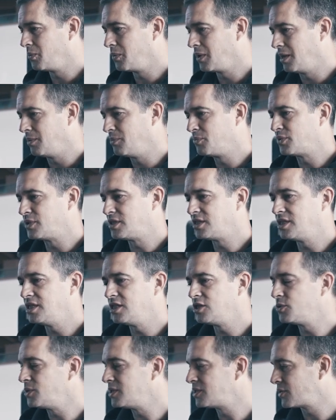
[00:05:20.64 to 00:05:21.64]
in
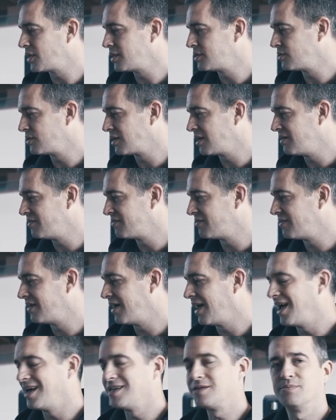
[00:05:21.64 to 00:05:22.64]
Prestige, we try to give
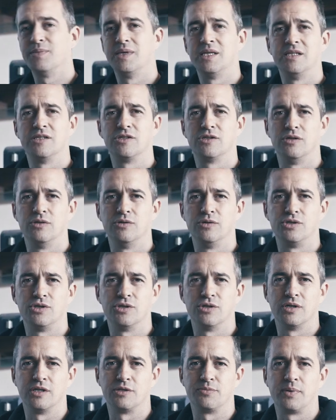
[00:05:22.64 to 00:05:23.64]
as many
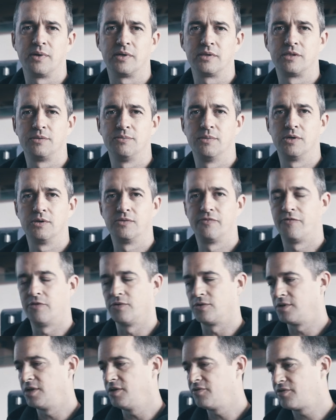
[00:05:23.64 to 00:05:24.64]
solutions as possible
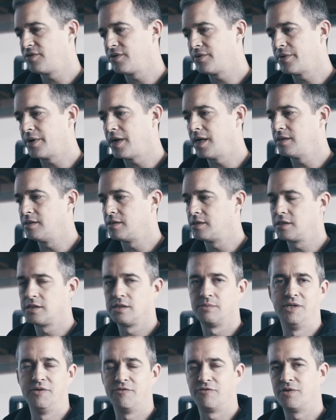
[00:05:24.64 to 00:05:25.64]
for different riders,
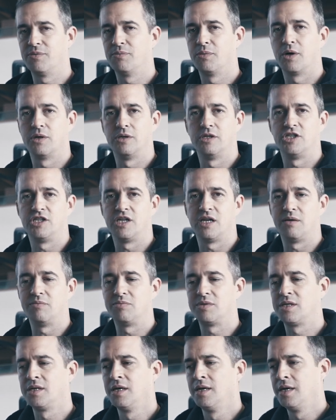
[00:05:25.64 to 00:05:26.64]
different body
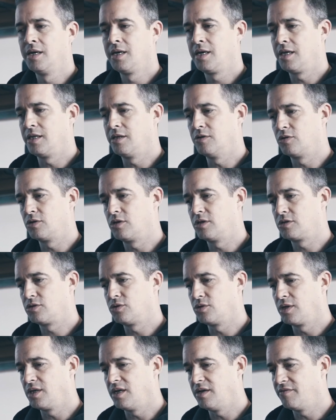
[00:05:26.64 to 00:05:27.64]
shapes, in order
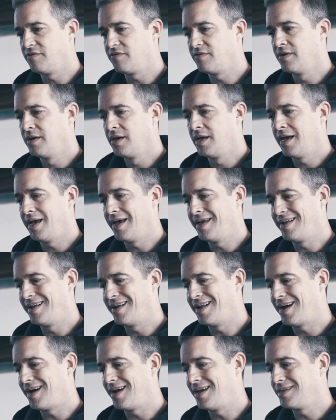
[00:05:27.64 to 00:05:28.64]
to give a
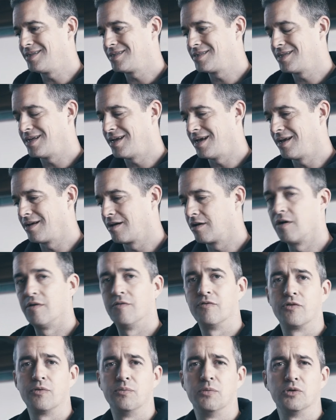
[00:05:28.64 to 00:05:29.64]
nice and
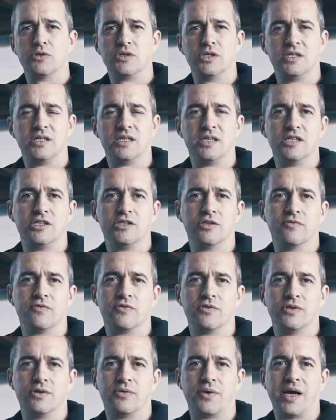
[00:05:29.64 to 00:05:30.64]
comfortable sensation
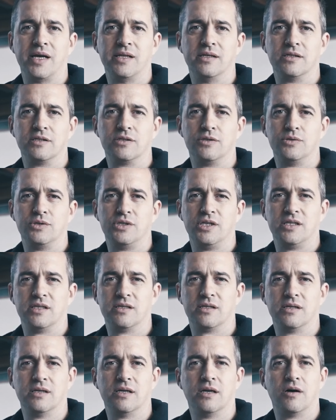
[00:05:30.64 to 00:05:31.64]
for the rider to
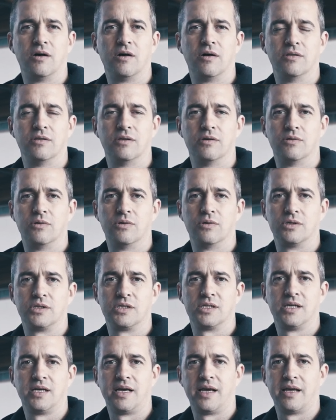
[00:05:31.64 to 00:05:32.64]
sit on the
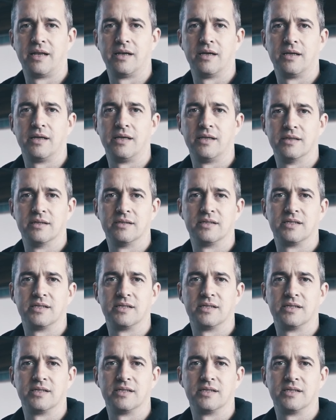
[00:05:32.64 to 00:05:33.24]
horse and in the